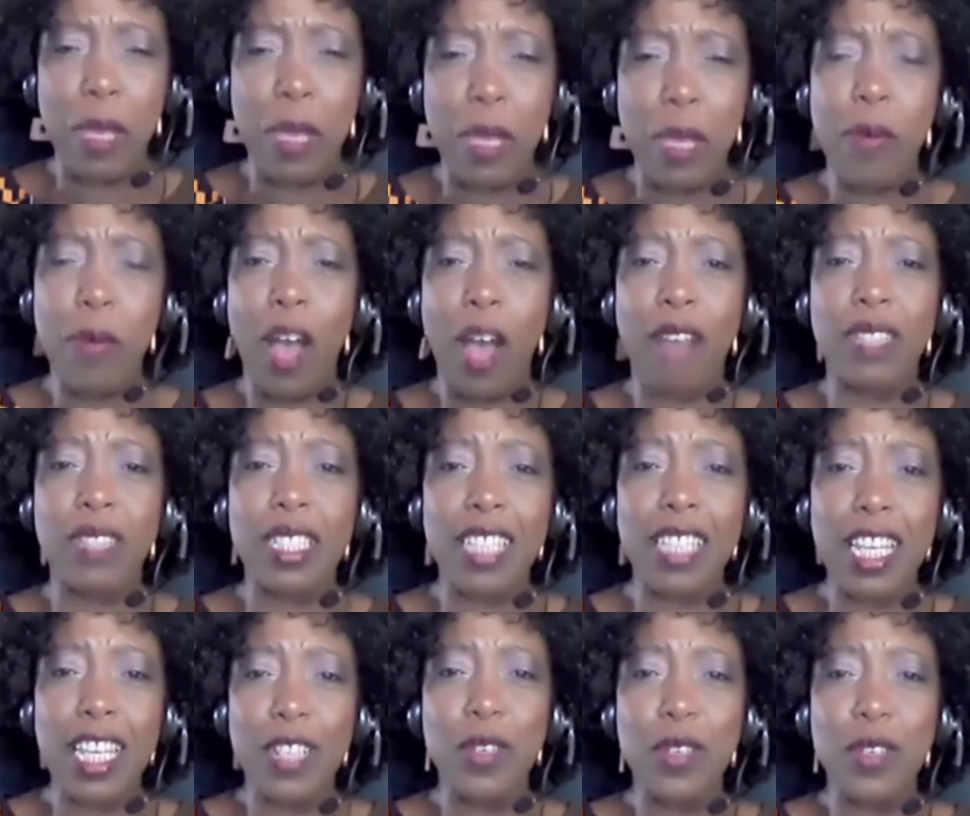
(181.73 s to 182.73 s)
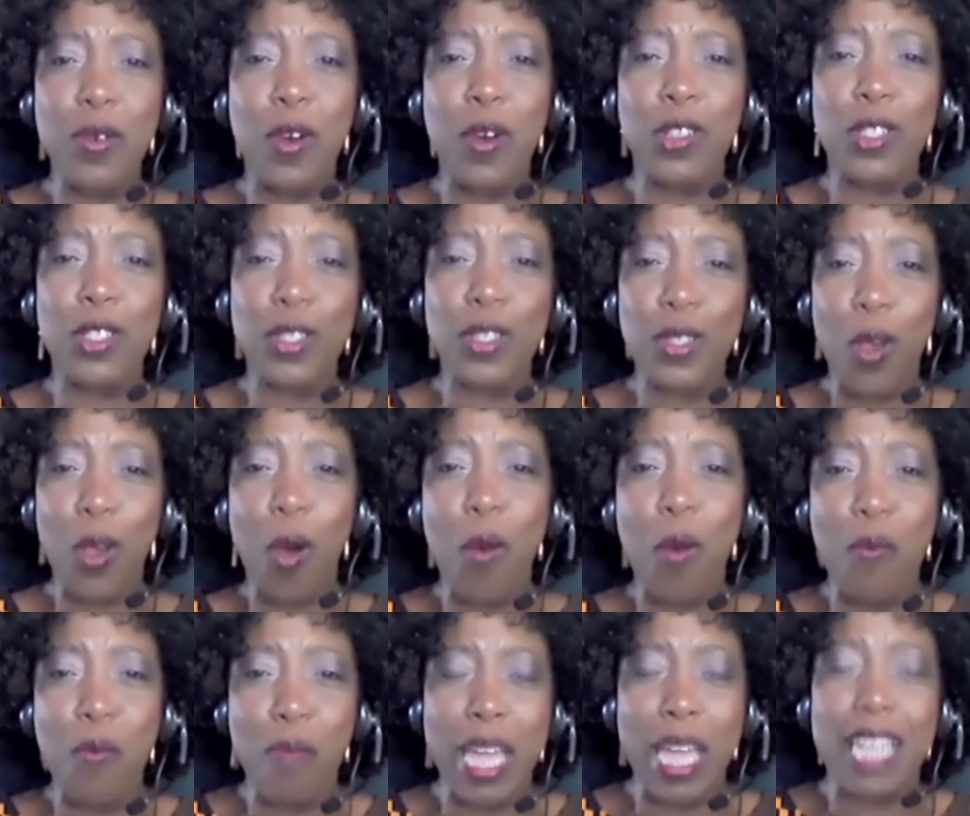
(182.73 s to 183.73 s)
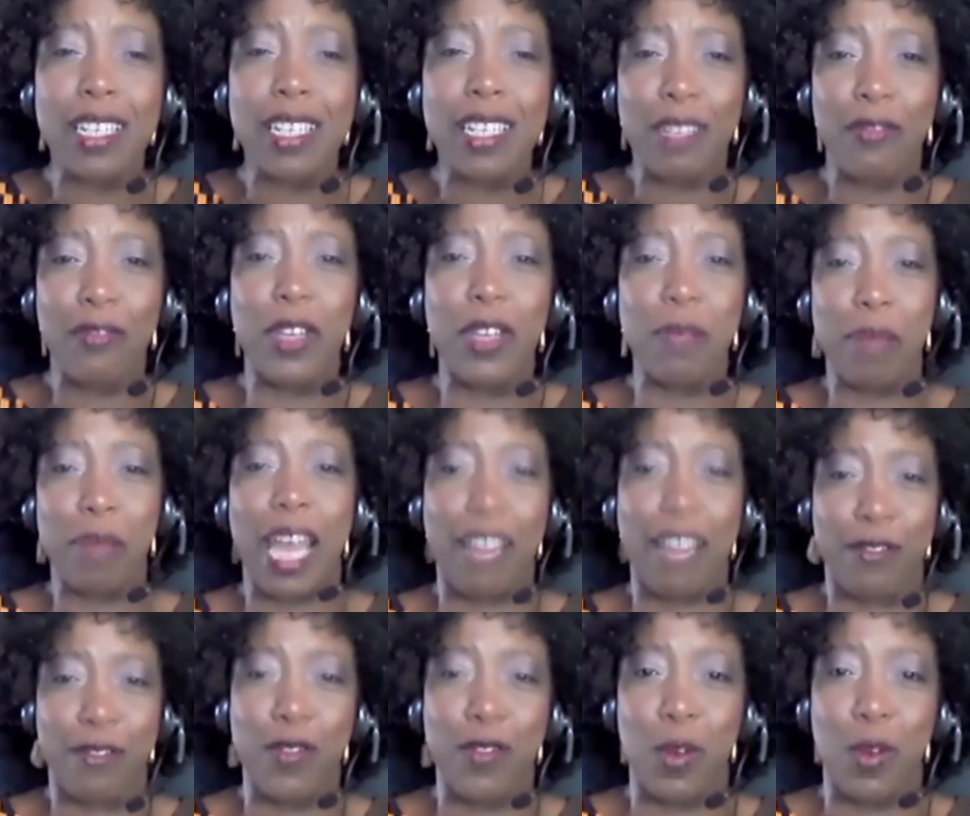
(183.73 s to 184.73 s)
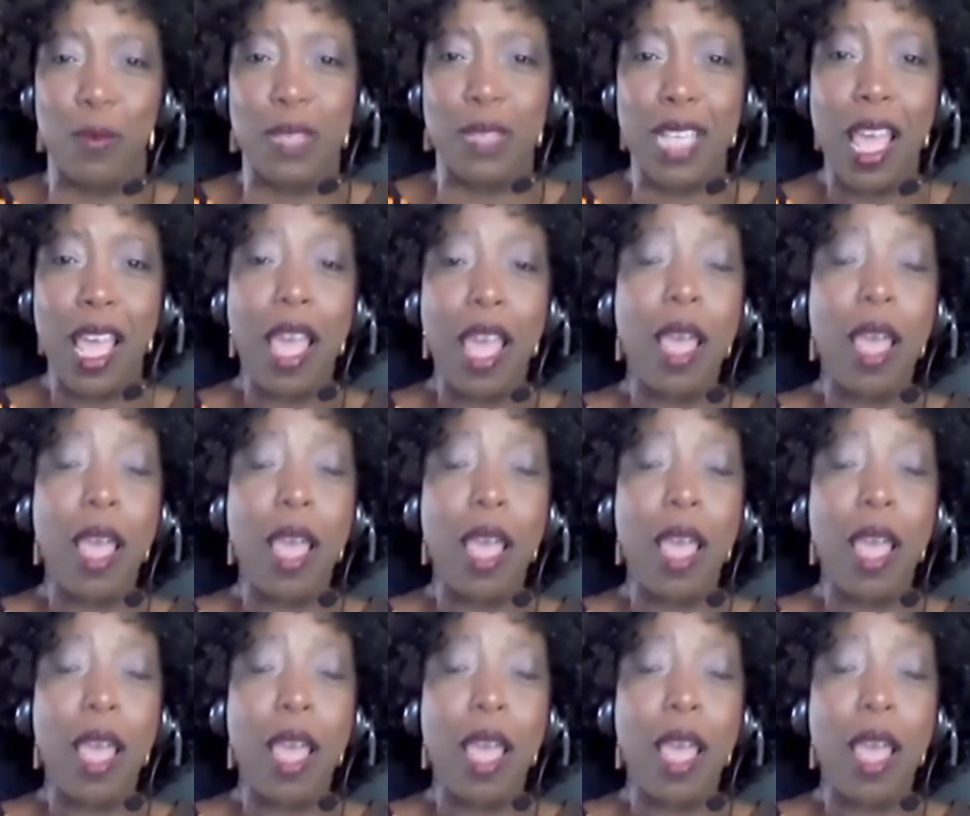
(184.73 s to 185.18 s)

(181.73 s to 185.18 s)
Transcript: People have seen you on so many different platforms.